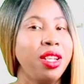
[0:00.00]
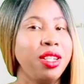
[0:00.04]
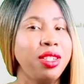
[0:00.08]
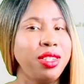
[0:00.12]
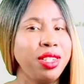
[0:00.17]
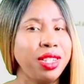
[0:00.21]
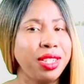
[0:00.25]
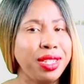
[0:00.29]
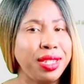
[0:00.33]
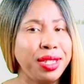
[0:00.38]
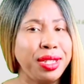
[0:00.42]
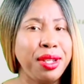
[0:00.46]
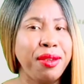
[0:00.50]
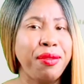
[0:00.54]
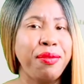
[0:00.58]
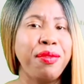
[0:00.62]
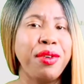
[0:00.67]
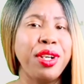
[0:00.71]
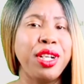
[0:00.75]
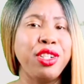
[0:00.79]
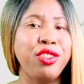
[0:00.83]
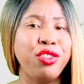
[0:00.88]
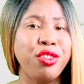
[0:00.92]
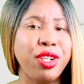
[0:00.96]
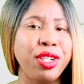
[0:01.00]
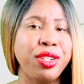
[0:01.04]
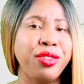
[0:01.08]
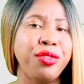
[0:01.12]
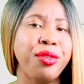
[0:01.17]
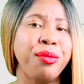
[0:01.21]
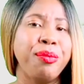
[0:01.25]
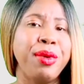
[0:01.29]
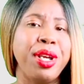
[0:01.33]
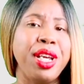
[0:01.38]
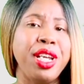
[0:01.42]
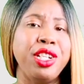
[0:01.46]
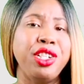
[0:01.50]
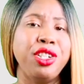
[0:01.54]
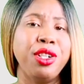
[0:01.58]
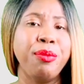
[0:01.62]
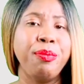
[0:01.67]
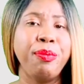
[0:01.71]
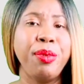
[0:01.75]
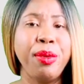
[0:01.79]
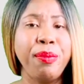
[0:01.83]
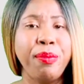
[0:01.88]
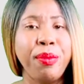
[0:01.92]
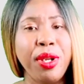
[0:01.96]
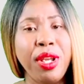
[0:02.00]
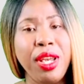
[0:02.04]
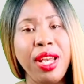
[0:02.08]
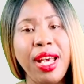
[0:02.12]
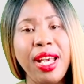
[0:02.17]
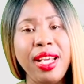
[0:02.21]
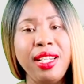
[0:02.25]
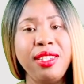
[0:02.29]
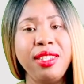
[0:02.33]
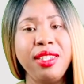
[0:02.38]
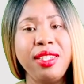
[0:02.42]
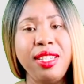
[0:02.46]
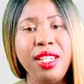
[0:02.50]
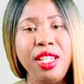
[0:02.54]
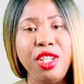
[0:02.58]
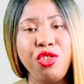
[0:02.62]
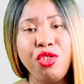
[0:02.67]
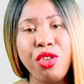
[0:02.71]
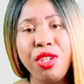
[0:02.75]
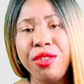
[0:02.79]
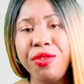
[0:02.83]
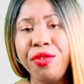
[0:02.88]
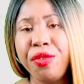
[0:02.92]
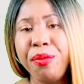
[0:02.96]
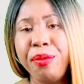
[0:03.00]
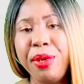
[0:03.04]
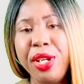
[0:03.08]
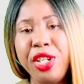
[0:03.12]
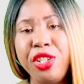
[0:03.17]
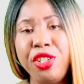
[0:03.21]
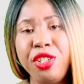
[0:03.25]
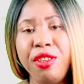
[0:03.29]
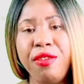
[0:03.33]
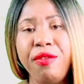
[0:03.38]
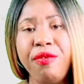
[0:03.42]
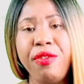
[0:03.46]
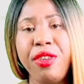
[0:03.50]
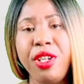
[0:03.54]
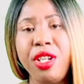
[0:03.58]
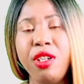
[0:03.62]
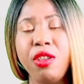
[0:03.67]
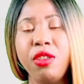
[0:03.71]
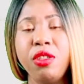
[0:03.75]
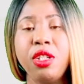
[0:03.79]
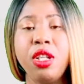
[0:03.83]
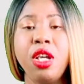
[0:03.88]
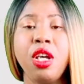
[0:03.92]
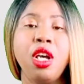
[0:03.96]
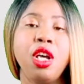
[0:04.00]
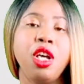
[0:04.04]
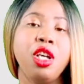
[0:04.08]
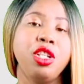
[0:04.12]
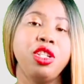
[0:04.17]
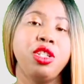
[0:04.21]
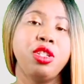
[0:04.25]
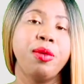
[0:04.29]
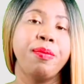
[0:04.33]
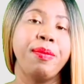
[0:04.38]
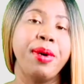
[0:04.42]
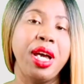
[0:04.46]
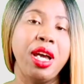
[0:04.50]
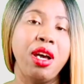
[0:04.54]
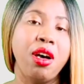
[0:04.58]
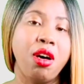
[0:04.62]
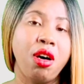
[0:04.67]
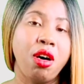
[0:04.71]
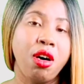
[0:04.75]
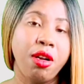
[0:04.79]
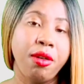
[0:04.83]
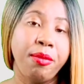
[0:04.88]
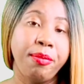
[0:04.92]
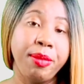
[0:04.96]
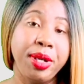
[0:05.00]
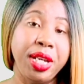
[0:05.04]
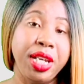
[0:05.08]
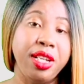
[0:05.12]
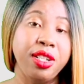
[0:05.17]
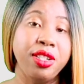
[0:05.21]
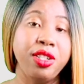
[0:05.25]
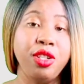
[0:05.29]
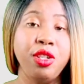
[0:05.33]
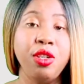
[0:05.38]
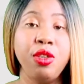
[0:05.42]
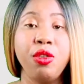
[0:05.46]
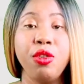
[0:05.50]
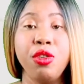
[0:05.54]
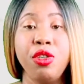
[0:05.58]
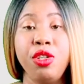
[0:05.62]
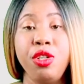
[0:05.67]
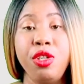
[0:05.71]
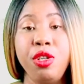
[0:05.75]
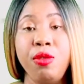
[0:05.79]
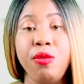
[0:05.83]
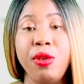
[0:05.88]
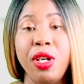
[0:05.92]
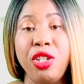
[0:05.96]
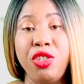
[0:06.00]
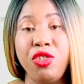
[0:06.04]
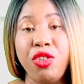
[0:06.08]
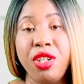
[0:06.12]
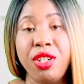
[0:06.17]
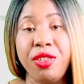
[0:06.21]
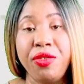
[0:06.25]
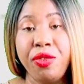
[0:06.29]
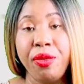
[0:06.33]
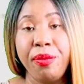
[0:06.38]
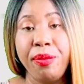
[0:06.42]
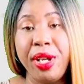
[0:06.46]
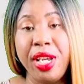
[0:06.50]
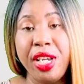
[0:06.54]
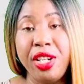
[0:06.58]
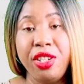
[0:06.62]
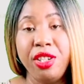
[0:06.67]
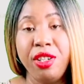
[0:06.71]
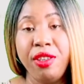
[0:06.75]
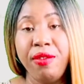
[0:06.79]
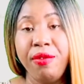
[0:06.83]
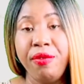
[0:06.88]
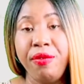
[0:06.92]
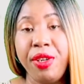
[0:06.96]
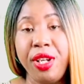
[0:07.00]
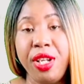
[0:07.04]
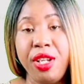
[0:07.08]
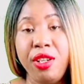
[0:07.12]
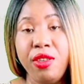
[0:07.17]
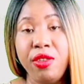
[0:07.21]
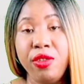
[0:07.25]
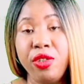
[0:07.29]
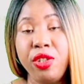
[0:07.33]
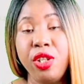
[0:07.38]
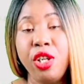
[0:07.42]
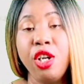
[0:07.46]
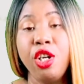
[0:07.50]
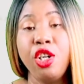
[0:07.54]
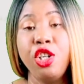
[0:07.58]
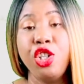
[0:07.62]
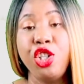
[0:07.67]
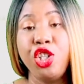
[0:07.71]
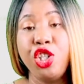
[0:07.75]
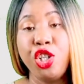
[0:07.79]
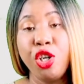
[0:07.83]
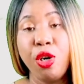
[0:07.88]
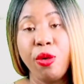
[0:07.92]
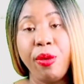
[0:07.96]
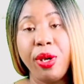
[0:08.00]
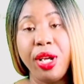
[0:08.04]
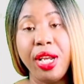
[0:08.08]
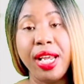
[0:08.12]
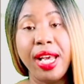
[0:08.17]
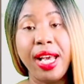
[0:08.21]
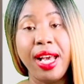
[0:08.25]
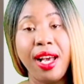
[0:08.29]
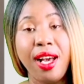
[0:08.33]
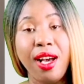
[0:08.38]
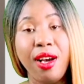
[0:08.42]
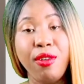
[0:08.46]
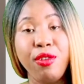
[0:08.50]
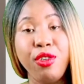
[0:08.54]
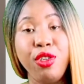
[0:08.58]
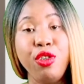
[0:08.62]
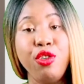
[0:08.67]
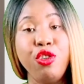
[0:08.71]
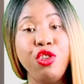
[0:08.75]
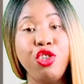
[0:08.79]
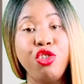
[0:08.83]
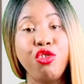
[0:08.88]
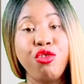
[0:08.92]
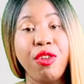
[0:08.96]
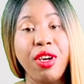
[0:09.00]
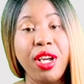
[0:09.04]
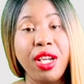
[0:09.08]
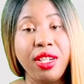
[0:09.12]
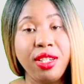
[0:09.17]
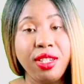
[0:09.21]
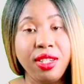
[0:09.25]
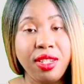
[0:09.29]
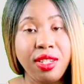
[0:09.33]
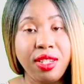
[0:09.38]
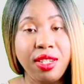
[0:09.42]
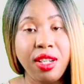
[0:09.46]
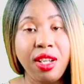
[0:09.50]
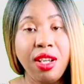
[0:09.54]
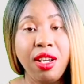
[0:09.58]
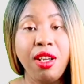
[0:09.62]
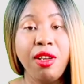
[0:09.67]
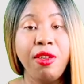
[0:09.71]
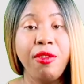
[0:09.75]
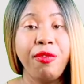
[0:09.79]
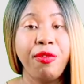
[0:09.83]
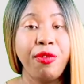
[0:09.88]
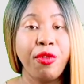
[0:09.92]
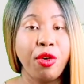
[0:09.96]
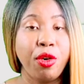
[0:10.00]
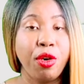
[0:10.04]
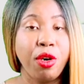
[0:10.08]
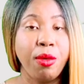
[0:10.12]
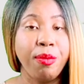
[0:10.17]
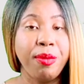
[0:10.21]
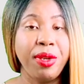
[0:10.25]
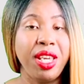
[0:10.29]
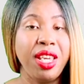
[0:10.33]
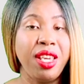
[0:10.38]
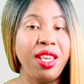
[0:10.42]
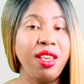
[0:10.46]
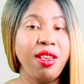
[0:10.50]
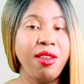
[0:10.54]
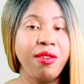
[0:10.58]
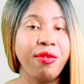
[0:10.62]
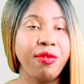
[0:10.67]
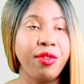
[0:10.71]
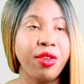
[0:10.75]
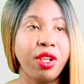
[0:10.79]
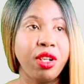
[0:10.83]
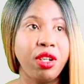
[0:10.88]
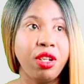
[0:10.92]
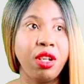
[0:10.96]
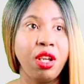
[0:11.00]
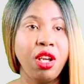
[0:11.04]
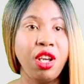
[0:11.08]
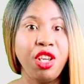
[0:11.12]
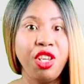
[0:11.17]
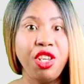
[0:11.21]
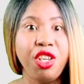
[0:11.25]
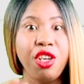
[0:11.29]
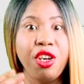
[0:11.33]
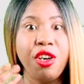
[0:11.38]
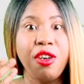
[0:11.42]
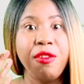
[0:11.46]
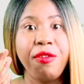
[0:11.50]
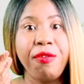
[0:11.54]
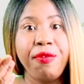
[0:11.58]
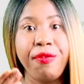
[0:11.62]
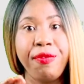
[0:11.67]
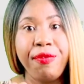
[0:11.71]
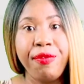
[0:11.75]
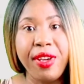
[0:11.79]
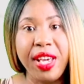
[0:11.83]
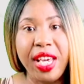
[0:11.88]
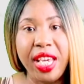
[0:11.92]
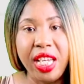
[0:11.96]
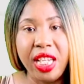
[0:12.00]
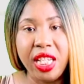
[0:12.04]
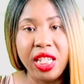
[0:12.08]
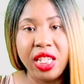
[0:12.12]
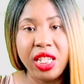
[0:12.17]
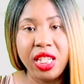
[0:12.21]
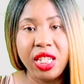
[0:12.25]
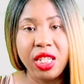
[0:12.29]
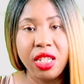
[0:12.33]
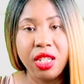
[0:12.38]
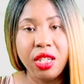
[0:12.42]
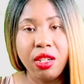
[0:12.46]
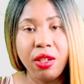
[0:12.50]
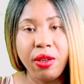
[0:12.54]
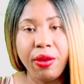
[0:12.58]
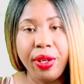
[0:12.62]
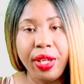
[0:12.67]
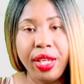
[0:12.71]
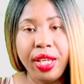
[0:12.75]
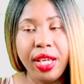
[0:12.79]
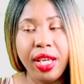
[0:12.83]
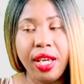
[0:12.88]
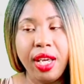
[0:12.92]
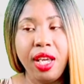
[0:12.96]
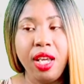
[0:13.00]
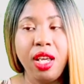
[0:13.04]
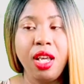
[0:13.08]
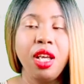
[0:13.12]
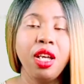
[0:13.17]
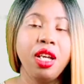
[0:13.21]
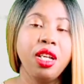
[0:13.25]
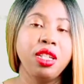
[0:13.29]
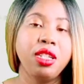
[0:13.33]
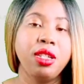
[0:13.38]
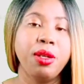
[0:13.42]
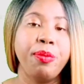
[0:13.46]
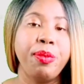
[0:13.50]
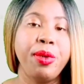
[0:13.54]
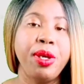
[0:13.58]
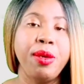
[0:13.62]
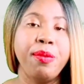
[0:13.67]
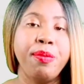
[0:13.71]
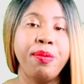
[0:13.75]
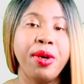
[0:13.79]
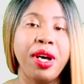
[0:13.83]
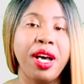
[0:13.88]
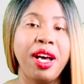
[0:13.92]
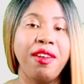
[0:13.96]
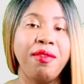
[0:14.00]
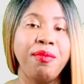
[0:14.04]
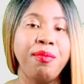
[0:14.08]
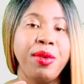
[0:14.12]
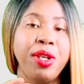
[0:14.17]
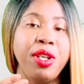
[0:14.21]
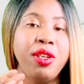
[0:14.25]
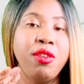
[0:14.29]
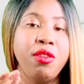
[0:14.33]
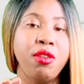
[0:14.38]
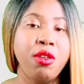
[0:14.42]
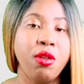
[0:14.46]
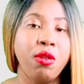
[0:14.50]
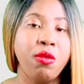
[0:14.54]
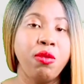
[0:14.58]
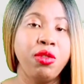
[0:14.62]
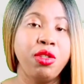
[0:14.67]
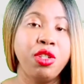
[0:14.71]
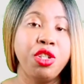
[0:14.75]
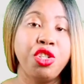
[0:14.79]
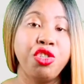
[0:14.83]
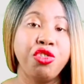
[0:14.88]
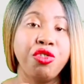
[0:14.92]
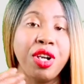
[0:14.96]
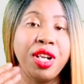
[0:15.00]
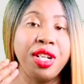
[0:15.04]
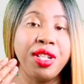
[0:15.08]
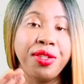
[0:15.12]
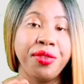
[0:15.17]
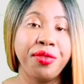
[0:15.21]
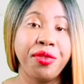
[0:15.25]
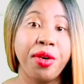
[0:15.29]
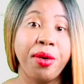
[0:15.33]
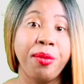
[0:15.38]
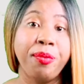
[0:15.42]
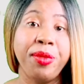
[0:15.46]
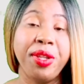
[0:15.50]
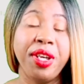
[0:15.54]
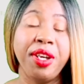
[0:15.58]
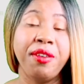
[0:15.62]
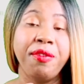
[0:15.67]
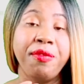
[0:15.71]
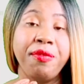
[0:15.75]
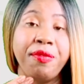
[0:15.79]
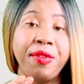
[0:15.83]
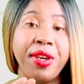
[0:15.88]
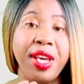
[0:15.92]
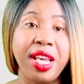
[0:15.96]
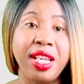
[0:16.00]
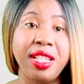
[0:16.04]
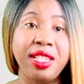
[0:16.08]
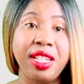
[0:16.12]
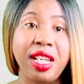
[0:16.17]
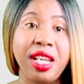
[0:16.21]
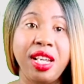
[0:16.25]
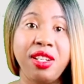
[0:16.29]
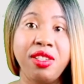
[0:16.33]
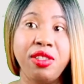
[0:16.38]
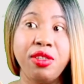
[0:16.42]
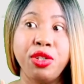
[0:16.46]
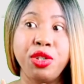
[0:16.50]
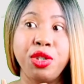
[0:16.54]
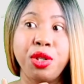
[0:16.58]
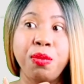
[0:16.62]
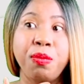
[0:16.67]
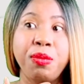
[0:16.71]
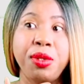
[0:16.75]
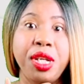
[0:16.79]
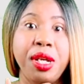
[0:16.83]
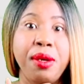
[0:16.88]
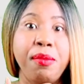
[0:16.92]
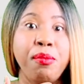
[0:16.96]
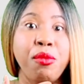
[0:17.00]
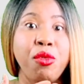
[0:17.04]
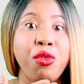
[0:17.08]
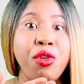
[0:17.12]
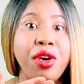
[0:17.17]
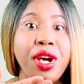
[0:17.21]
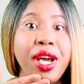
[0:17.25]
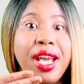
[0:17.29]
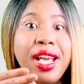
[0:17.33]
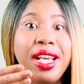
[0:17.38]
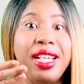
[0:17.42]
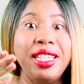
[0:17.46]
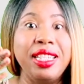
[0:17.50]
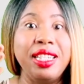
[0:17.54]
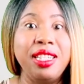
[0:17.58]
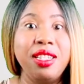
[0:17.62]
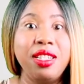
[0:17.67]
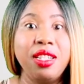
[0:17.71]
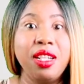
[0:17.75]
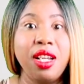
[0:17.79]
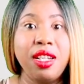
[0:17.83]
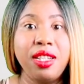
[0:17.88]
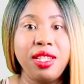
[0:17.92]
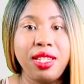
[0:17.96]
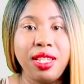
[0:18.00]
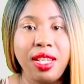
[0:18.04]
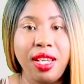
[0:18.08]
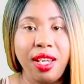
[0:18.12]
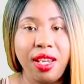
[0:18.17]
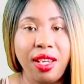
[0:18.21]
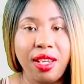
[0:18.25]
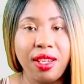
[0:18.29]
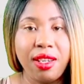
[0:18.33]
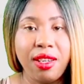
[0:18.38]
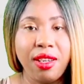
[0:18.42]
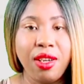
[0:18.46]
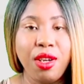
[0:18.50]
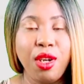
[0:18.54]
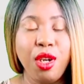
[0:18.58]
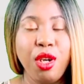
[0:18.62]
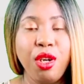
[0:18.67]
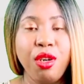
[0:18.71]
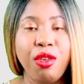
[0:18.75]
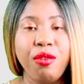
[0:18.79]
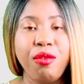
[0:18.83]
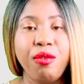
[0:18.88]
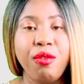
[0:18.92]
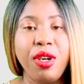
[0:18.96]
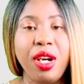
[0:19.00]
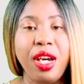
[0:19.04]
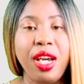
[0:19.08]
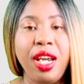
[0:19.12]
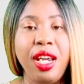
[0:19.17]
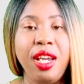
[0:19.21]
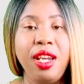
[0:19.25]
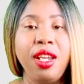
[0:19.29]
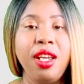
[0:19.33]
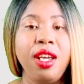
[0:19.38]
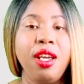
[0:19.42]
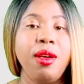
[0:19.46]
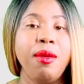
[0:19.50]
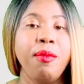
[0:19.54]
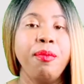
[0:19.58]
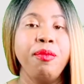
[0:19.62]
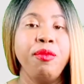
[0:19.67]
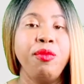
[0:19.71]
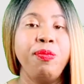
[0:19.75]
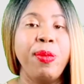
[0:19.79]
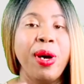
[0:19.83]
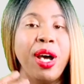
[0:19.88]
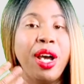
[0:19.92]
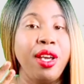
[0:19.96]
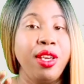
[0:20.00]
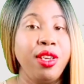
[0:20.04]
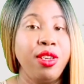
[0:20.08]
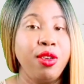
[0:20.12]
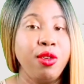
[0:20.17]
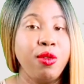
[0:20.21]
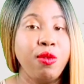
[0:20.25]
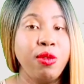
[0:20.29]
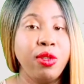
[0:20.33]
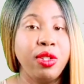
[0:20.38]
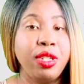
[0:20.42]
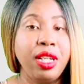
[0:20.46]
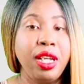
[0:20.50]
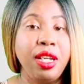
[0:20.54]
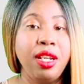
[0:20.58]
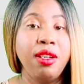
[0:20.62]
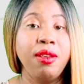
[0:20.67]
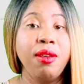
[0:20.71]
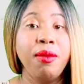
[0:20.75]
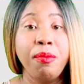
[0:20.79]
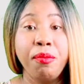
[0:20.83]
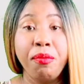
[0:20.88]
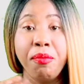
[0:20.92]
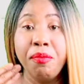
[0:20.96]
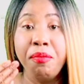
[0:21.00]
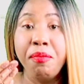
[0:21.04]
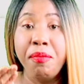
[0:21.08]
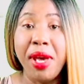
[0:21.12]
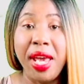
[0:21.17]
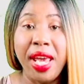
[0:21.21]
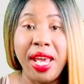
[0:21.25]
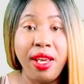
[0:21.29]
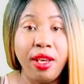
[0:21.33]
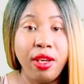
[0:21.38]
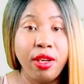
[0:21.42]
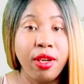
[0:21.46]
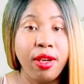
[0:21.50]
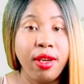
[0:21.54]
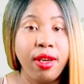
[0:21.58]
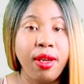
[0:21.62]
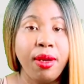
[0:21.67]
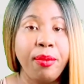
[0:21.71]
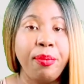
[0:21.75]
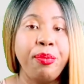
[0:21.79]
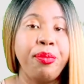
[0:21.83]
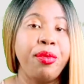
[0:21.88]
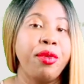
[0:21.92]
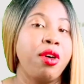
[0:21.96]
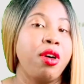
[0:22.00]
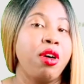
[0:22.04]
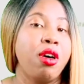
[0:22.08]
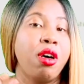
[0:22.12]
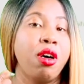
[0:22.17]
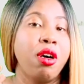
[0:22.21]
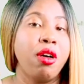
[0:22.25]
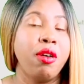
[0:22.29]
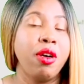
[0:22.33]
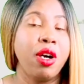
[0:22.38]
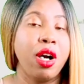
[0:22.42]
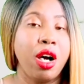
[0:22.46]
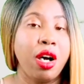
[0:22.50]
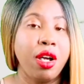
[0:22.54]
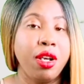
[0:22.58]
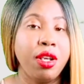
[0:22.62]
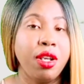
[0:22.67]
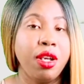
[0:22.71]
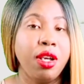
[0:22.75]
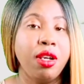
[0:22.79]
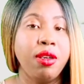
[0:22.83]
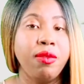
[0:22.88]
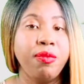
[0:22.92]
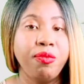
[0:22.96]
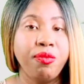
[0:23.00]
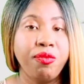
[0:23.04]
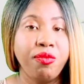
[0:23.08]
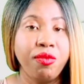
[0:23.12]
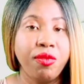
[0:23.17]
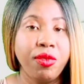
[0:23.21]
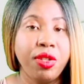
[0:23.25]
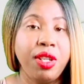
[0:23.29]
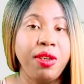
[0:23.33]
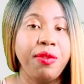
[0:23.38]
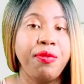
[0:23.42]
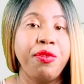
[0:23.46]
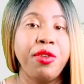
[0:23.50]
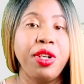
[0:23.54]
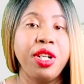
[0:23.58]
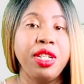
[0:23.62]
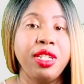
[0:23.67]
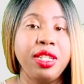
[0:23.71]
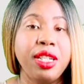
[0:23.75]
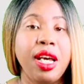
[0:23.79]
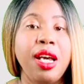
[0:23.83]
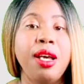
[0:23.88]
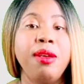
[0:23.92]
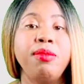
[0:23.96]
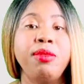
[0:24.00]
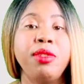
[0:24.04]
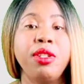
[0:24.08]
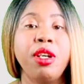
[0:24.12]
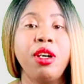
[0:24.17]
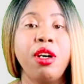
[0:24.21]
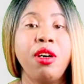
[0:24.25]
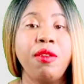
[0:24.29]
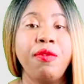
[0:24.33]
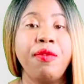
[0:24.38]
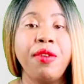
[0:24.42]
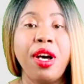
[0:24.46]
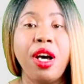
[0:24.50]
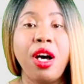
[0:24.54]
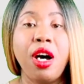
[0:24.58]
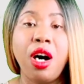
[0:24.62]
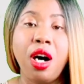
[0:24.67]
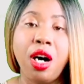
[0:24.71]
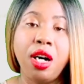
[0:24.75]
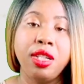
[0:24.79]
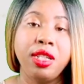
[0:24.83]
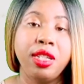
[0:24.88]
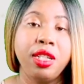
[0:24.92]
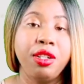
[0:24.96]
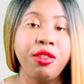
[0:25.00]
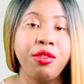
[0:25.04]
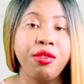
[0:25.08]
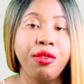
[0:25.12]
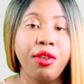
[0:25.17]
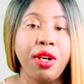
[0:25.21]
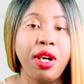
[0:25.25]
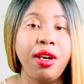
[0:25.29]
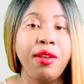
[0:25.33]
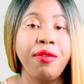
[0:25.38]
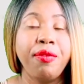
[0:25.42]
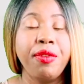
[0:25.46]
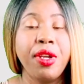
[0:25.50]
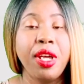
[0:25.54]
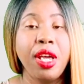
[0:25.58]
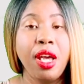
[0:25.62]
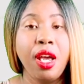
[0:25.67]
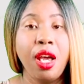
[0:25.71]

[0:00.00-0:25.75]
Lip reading: Just different transformation. People like to see transformation videos, so by all means you could do a transformation videos showing how you transform even your face. Okay, so people have been known to transform their face into something more exotic, right, by using makeup or other different types of art and craft